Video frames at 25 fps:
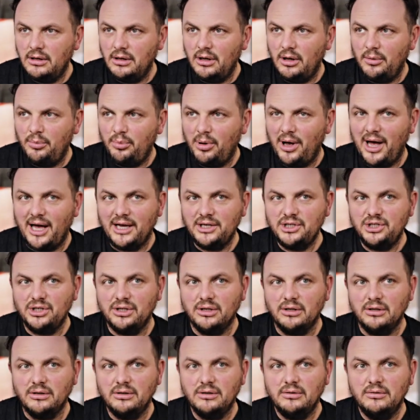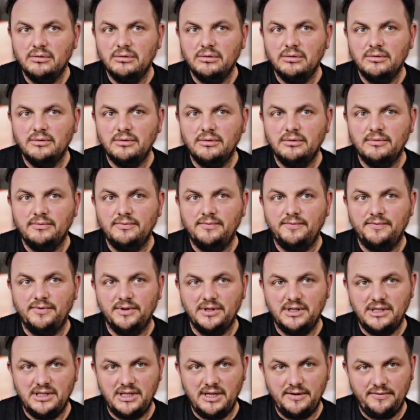a passion for
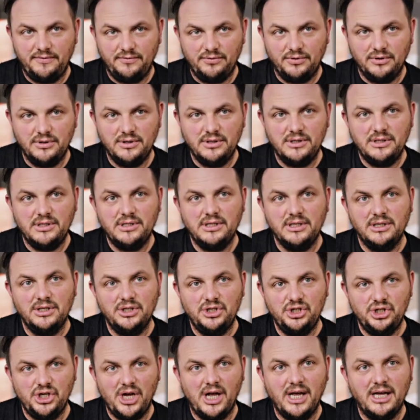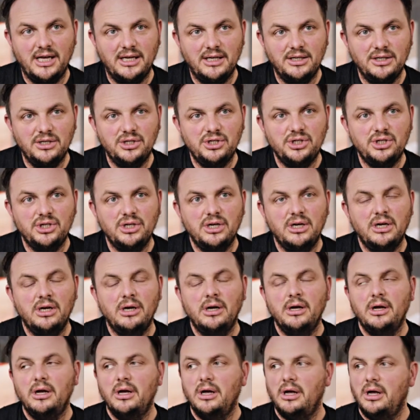difference and change
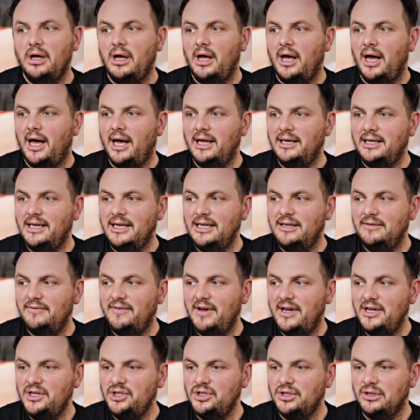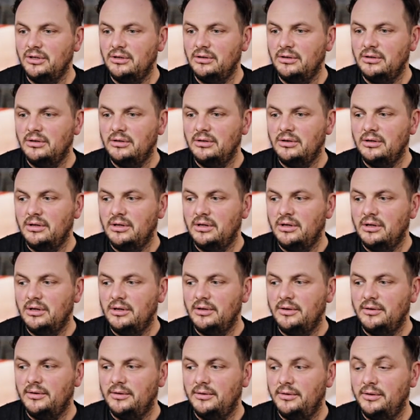and innovation
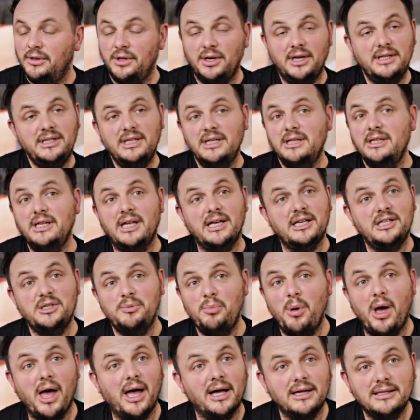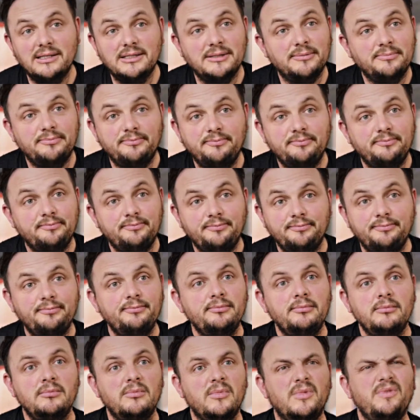that I didn't expect,
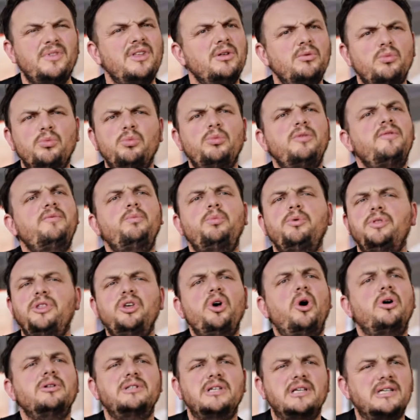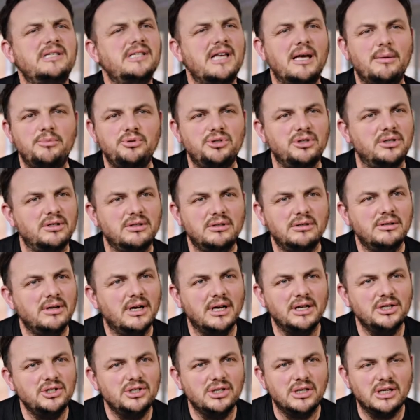with the odd exception,
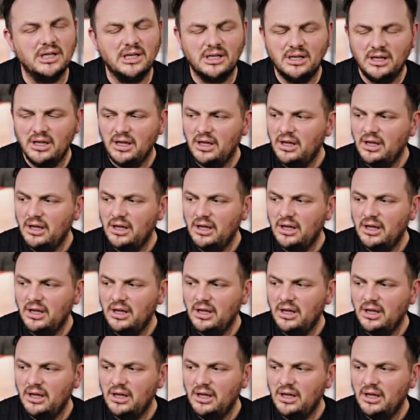actually.